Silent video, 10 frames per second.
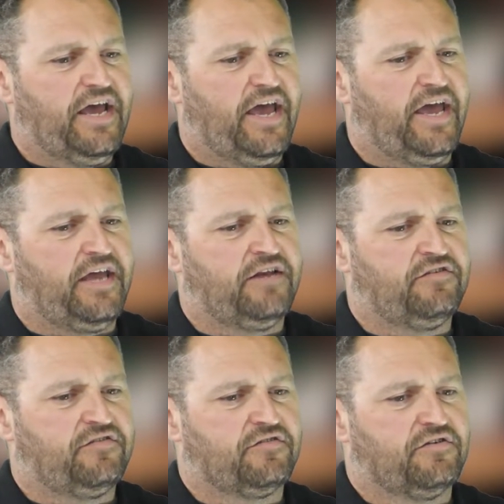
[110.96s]

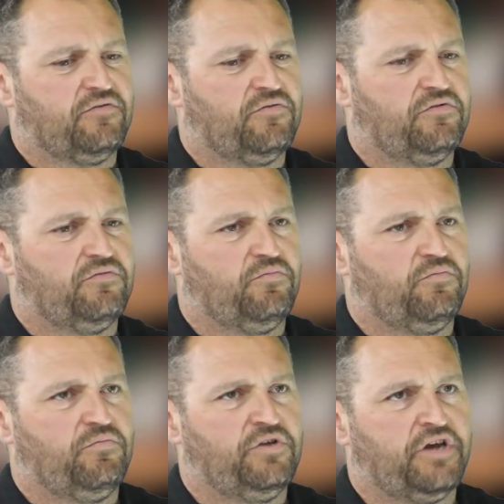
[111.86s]
And,
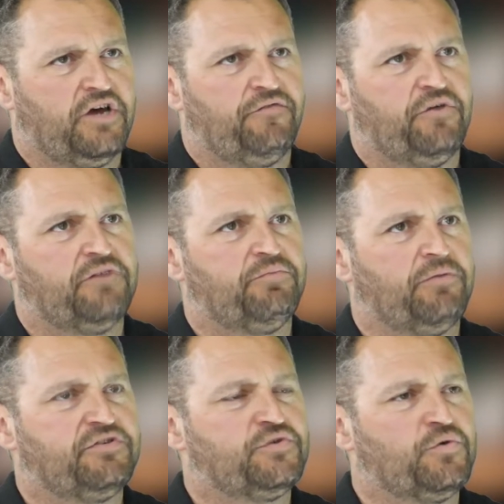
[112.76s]
you know, if we could
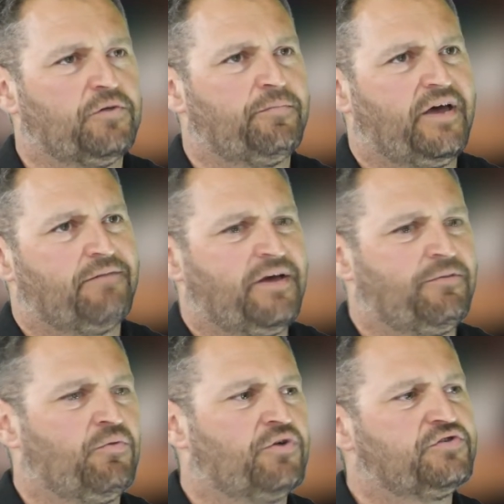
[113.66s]
probably talk about
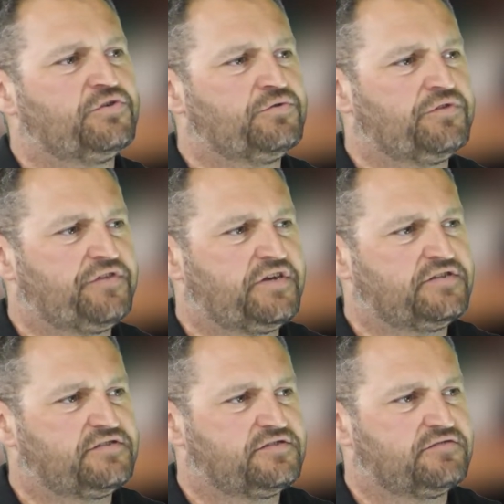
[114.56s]
maybe one or two of the
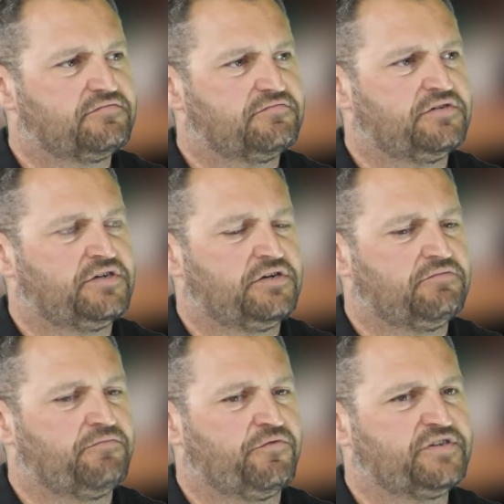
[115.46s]
things, you
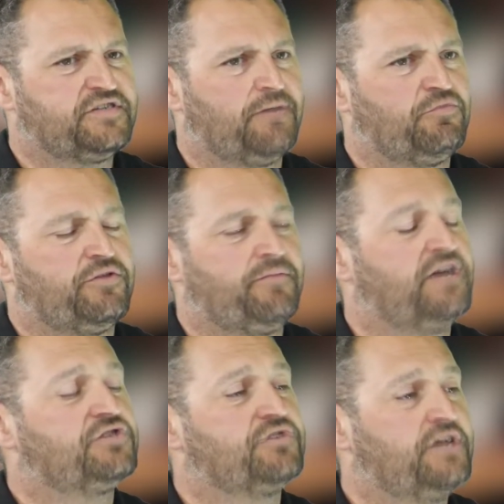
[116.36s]
know, for example, the
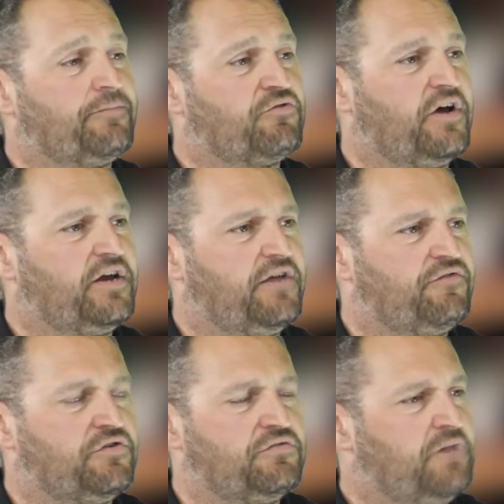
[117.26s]
Main Street upgrade. Have
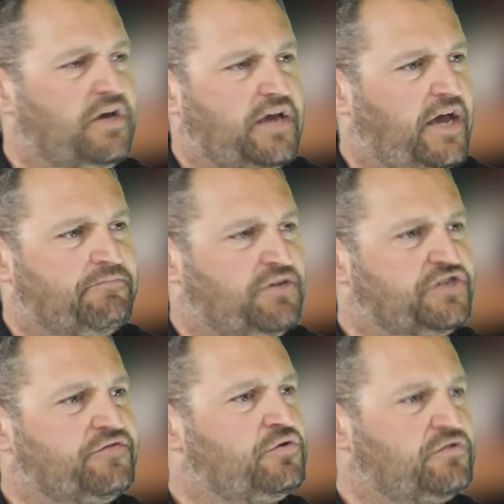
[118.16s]
you had much
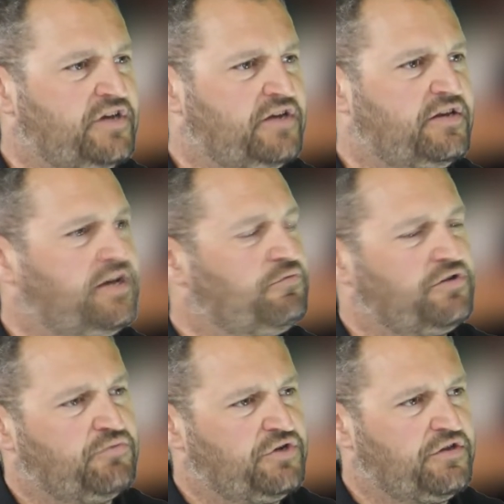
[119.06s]
of a look down there?
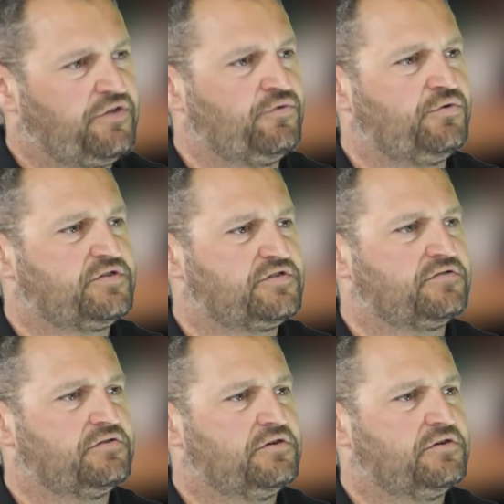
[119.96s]
What are your thoughts?